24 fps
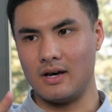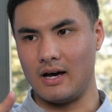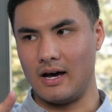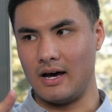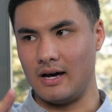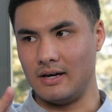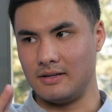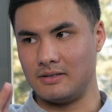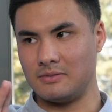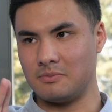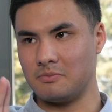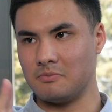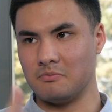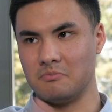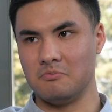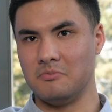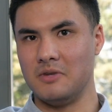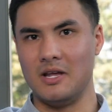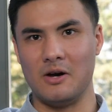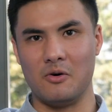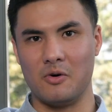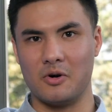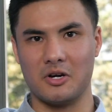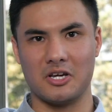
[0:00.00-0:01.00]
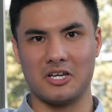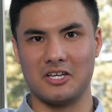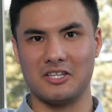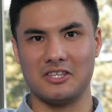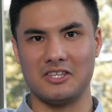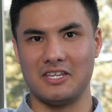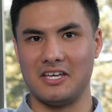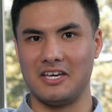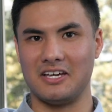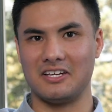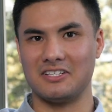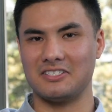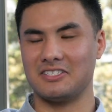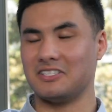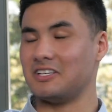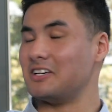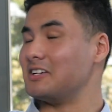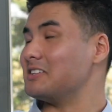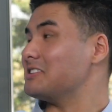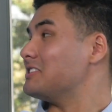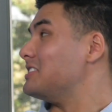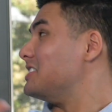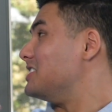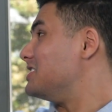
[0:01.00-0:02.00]
I, networking things
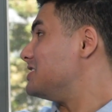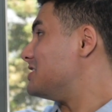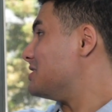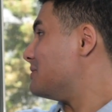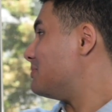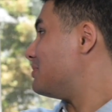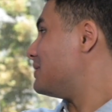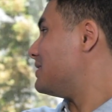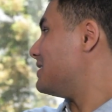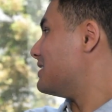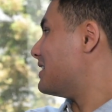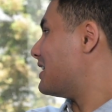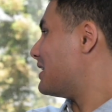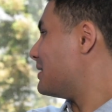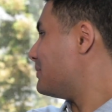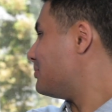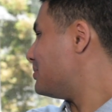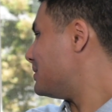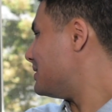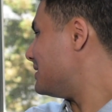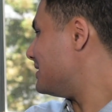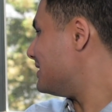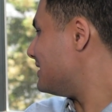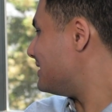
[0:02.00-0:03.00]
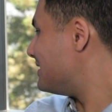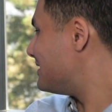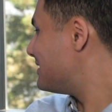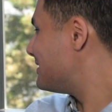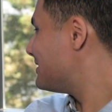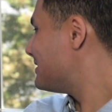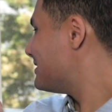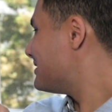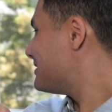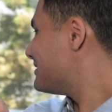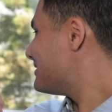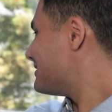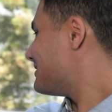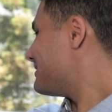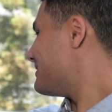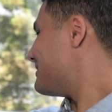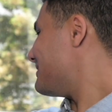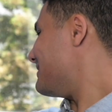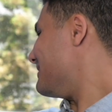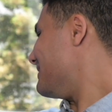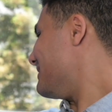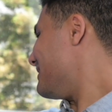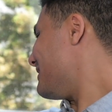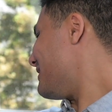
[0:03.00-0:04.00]
like TCP IP
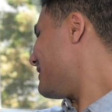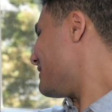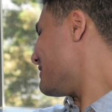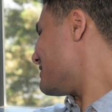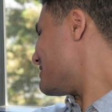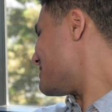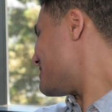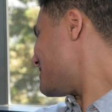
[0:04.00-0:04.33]
and all the